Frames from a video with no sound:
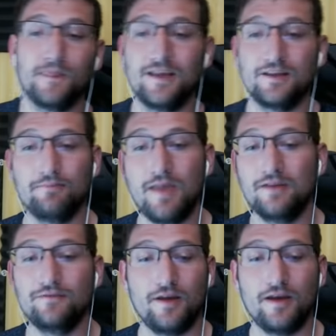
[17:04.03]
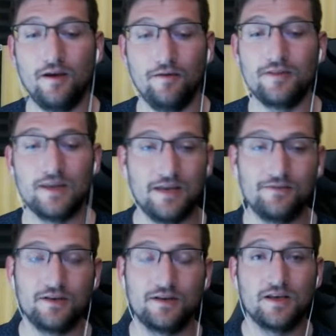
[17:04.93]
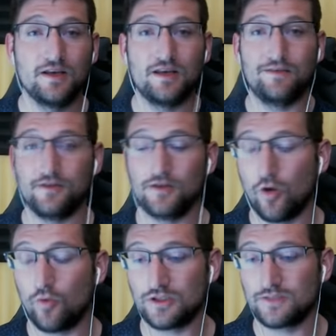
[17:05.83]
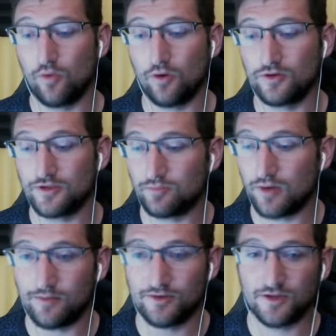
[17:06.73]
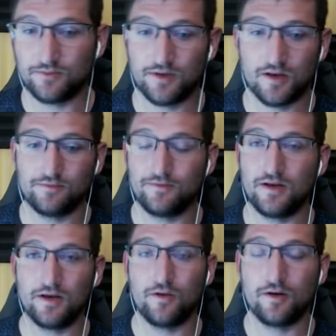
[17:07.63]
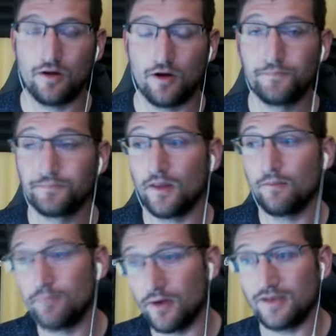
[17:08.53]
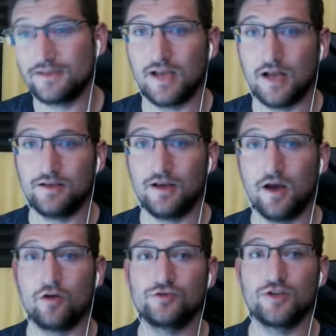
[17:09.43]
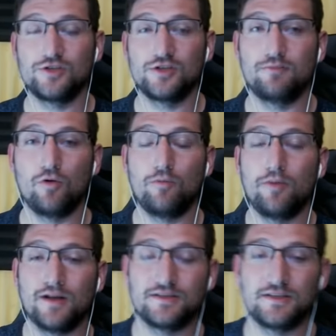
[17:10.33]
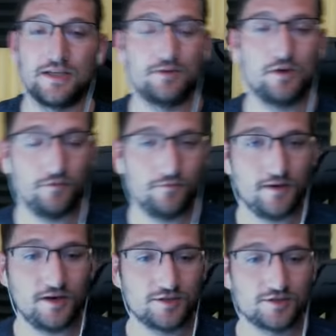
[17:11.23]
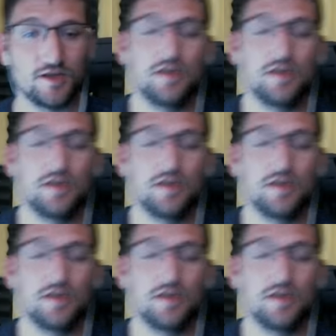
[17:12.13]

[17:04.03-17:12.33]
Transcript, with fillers: in the main event of the evening, if you don't want spoilers, you probably shouldn't be on the video at all. But Santiago Genchiboa Ponzinibbio finished